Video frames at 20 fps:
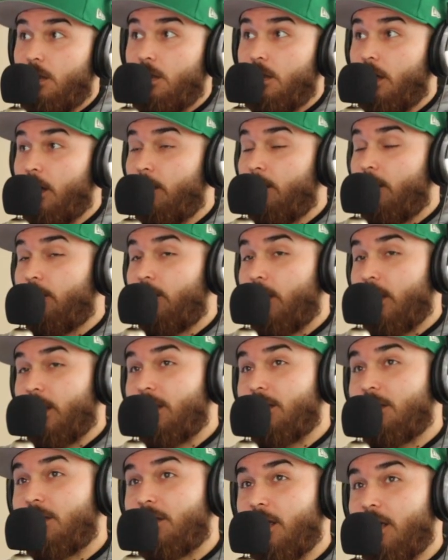and i'm gonna
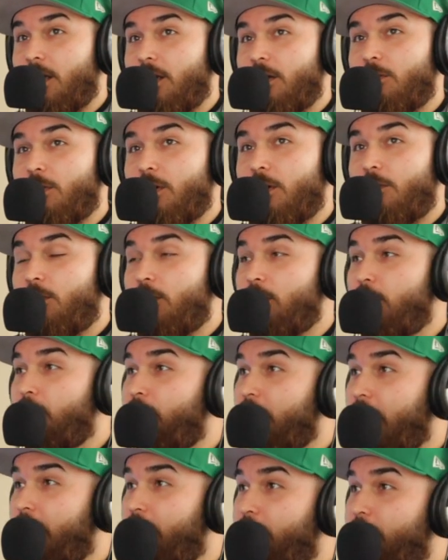fucking sit here with the food
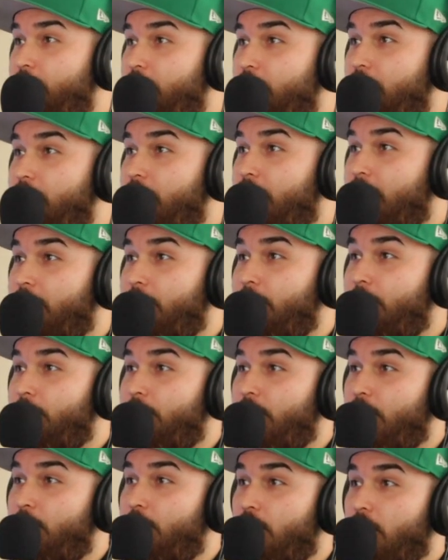play the food
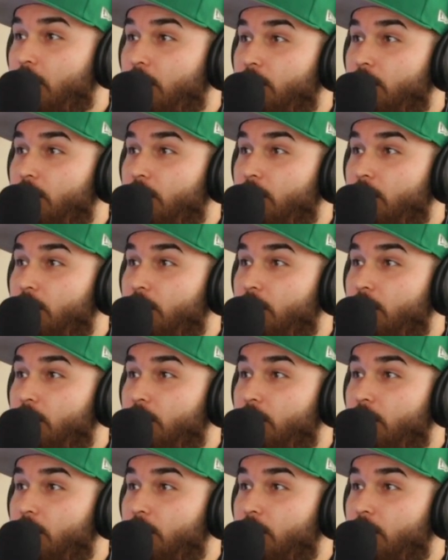and be warm